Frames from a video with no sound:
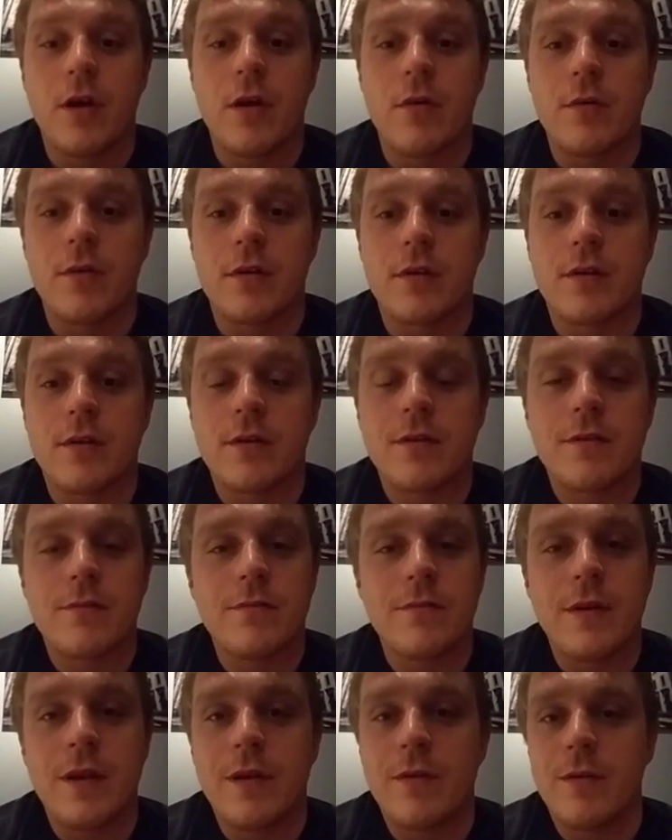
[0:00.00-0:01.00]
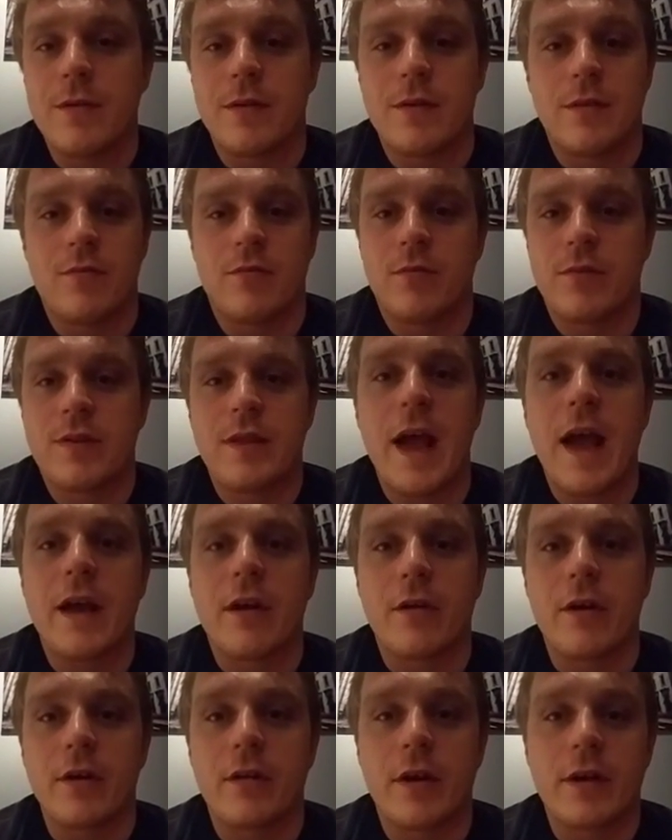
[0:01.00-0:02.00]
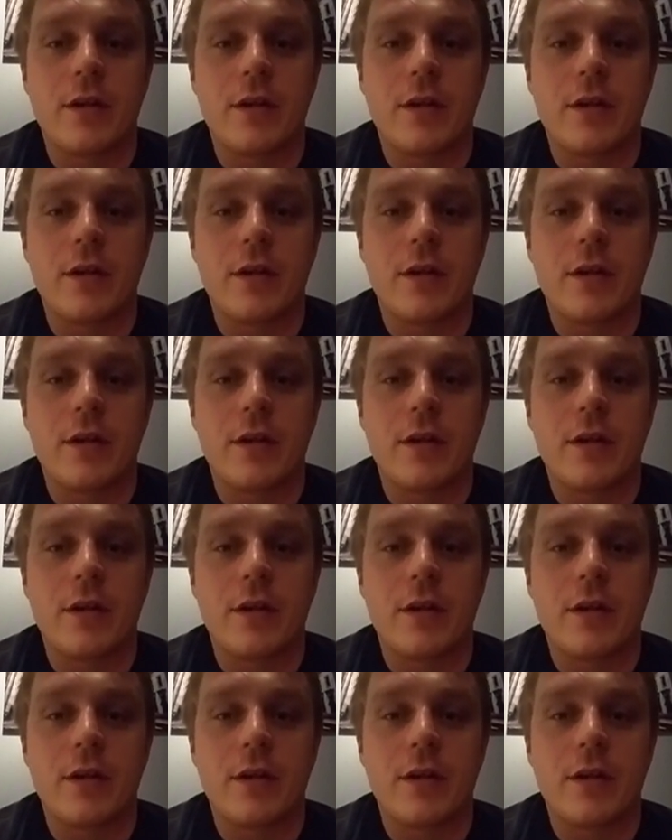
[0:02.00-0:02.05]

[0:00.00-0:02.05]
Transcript: was staggering.